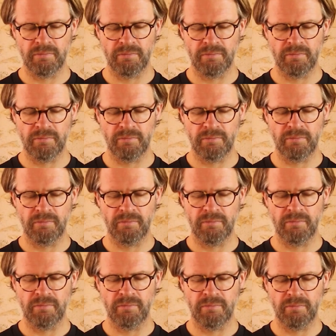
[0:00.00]

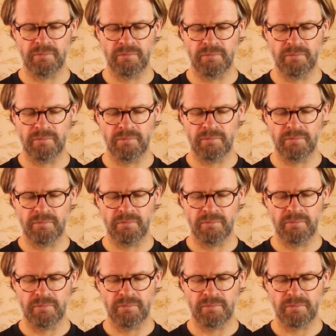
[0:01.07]

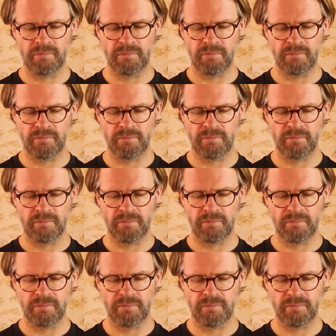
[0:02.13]

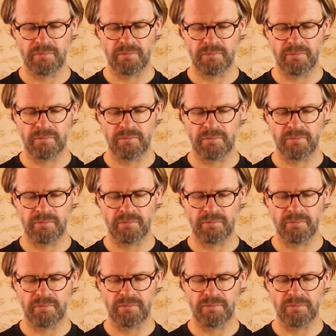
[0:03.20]

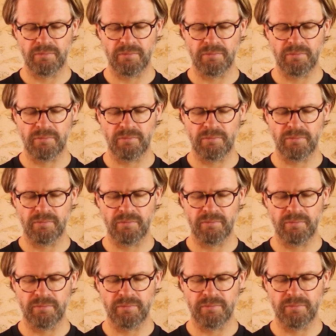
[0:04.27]

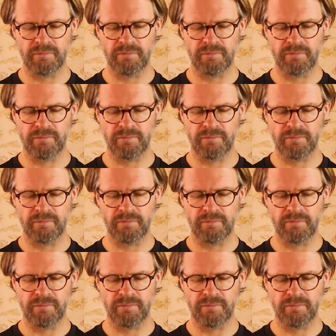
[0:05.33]
No one is speaking in this clip.